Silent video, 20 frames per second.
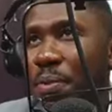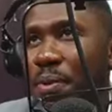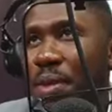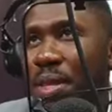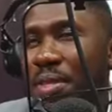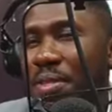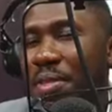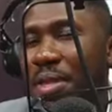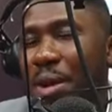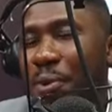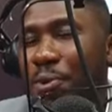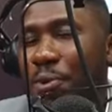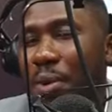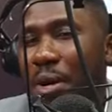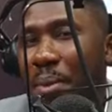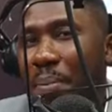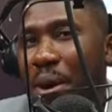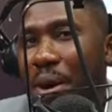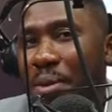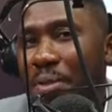let's now
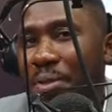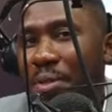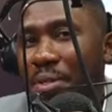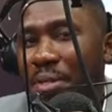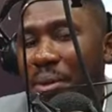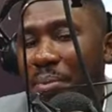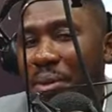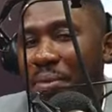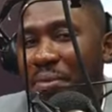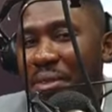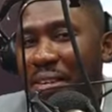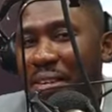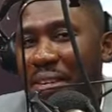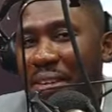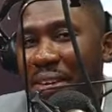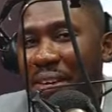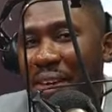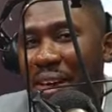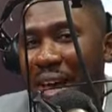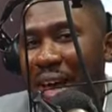talk about some of the
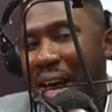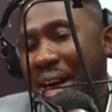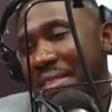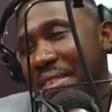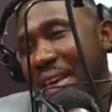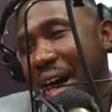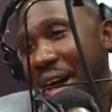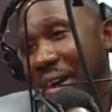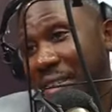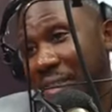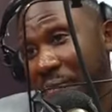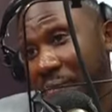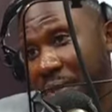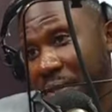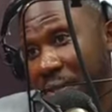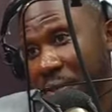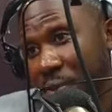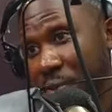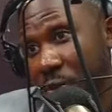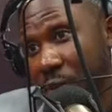other
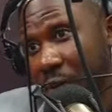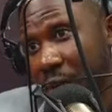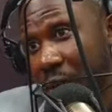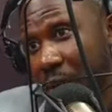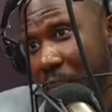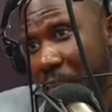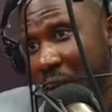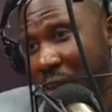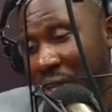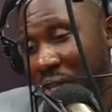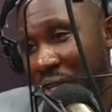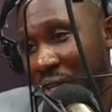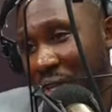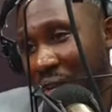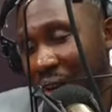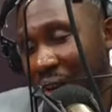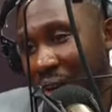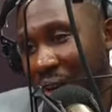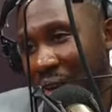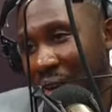activities. You earlier
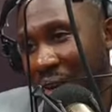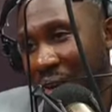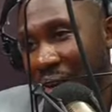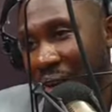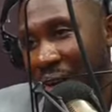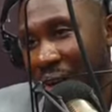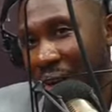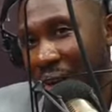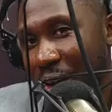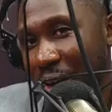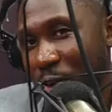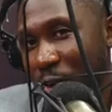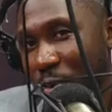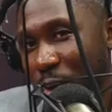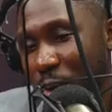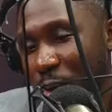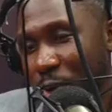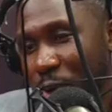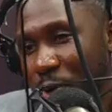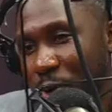mentioned that you'd be
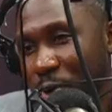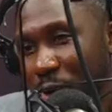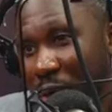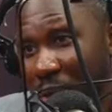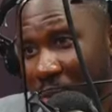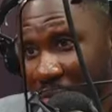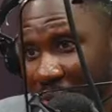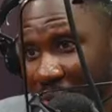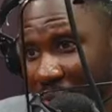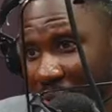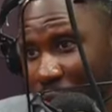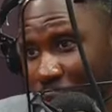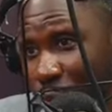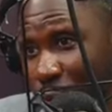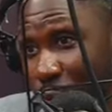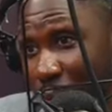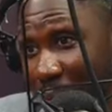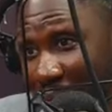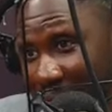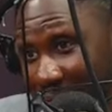going to the university in
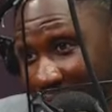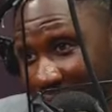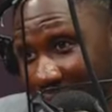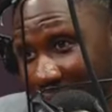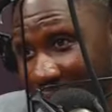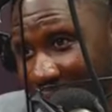Kumasi